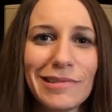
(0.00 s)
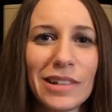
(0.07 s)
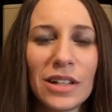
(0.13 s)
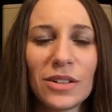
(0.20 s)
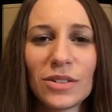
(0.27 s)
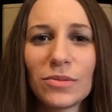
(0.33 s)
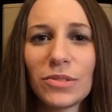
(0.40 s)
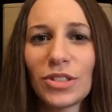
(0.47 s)
you
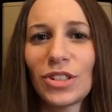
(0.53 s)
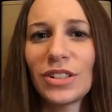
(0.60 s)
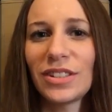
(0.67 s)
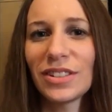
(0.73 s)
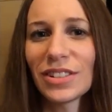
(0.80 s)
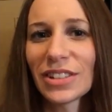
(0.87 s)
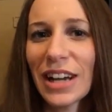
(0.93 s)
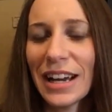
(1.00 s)
know, but she
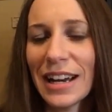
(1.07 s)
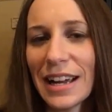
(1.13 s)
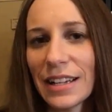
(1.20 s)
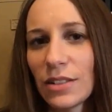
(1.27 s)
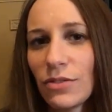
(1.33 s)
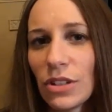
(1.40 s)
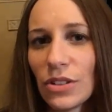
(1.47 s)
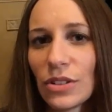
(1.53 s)
still kind of
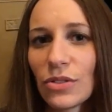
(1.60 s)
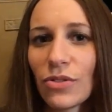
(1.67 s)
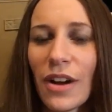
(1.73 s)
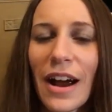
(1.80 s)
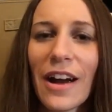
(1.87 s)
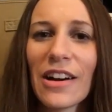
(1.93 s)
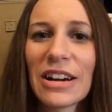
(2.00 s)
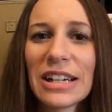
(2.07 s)
has feelings for
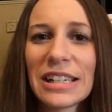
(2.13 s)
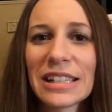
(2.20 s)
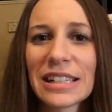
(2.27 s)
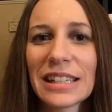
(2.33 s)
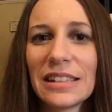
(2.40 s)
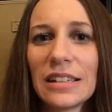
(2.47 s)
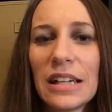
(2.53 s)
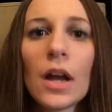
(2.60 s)

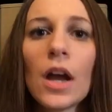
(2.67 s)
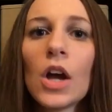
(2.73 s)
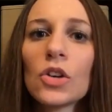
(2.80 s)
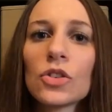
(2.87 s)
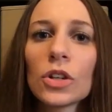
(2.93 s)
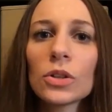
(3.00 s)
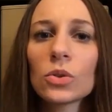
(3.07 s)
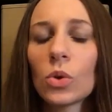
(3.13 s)
Eric. And
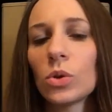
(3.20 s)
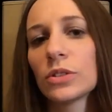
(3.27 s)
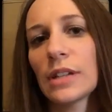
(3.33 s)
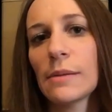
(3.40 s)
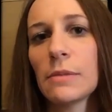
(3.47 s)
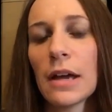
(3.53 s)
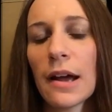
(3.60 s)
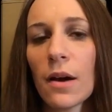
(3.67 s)
during the whole
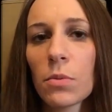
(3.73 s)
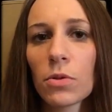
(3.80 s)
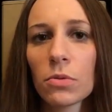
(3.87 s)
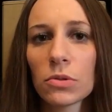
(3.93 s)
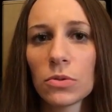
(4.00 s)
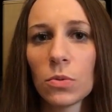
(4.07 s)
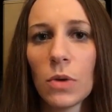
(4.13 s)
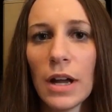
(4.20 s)
time that Albert
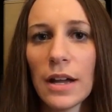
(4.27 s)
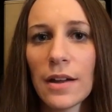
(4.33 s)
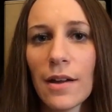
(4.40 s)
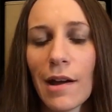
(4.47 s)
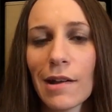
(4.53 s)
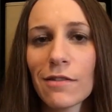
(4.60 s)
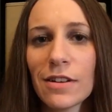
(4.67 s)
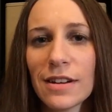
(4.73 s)
was away,
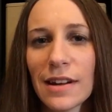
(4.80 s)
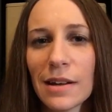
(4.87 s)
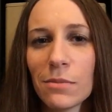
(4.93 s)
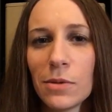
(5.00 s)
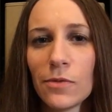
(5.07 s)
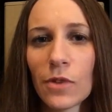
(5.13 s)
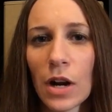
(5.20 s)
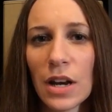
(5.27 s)
Irene had
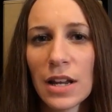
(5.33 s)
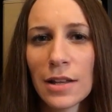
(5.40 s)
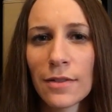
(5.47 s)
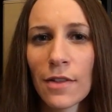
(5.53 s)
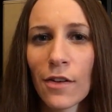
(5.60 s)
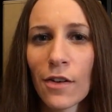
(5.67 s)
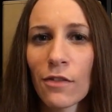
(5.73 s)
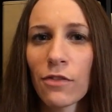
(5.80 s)
been
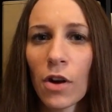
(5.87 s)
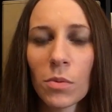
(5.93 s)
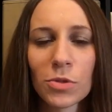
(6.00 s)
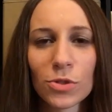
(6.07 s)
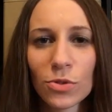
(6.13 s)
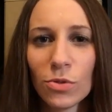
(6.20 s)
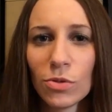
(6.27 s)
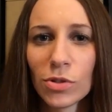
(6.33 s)
running their
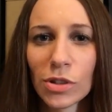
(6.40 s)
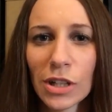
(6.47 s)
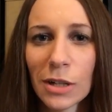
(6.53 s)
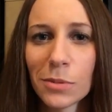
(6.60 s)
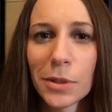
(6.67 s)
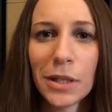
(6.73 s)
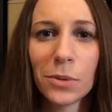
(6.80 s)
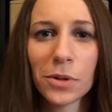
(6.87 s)
pharmaceutical
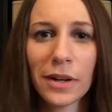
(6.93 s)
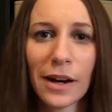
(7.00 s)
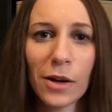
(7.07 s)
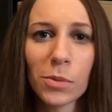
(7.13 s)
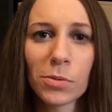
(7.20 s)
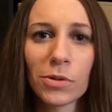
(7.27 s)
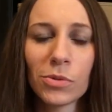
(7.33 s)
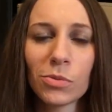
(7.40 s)
company where
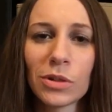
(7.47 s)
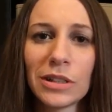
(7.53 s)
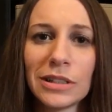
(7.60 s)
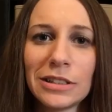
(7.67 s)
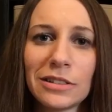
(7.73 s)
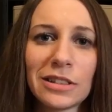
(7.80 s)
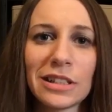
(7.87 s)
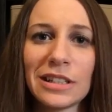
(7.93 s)
Albert
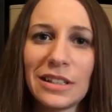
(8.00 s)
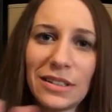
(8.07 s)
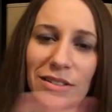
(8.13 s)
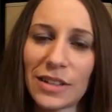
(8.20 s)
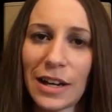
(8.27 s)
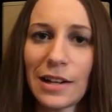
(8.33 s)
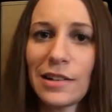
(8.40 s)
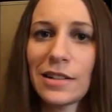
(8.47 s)
was a
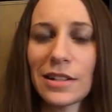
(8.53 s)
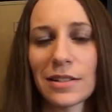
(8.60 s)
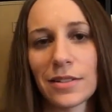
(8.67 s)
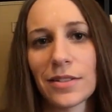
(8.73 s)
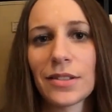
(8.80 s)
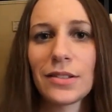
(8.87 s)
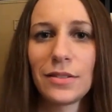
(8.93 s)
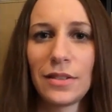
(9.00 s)

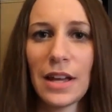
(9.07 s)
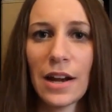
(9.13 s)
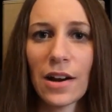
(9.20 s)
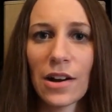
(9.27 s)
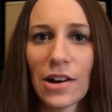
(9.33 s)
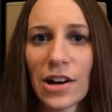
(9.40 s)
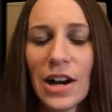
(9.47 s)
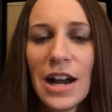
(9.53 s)
scientist
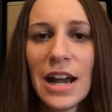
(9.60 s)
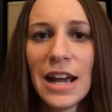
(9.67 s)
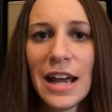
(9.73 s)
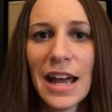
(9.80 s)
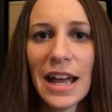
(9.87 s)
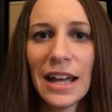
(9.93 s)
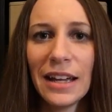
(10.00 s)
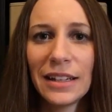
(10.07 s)
there,
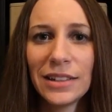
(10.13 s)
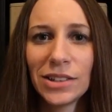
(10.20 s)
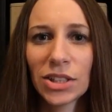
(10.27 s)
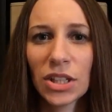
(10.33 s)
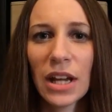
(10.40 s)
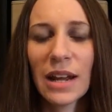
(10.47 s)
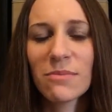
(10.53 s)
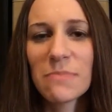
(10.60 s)
and
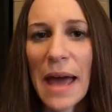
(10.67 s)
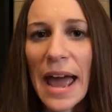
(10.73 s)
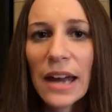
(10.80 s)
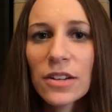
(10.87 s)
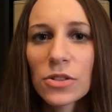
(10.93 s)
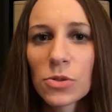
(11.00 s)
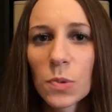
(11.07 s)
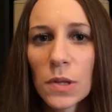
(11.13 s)
she had
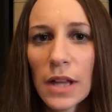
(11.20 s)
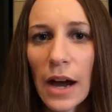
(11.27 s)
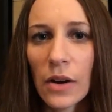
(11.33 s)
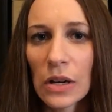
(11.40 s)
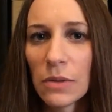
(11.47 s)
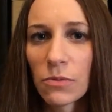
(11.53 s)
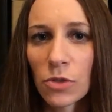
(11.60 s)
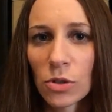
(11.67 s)
managed without
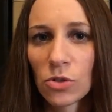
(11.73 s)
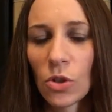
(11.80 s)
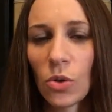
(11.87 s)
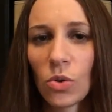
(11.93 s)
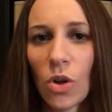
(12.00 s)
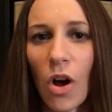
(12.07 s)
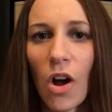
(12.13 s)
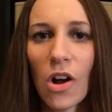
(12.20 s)
him for so
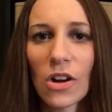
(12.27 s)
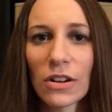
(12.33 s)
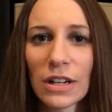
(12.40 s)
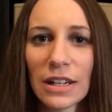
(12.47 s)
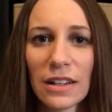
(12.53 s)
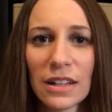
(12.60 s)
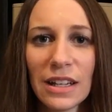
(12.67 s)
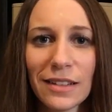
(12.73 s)
long,
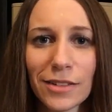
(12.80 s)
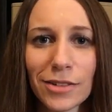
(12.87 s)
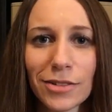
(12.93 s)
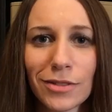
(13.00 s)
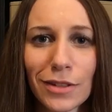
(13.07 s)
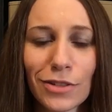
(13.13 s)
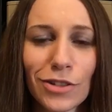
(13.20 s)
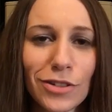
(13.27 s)
and I
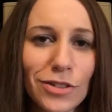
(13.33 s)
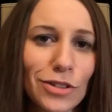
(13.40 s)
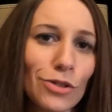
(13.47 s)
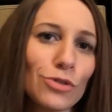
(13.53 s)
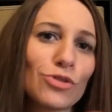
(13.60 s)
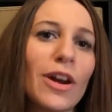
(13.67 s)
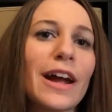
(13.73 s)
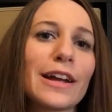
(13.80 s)
guess she's
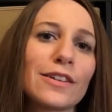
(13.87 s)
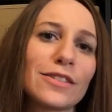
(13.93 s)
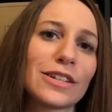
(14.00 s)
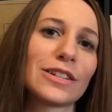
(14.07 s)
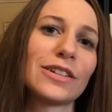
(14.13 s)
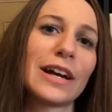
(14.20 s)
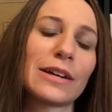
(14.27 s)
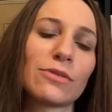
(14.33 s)
still trying to
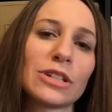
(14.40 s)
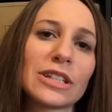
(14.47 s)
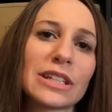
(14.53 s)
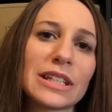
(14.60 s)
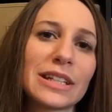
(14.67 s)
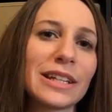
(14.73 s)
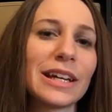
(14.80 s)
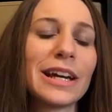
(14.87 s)
like
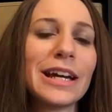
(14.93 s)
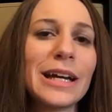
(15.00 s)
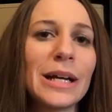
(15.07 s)
really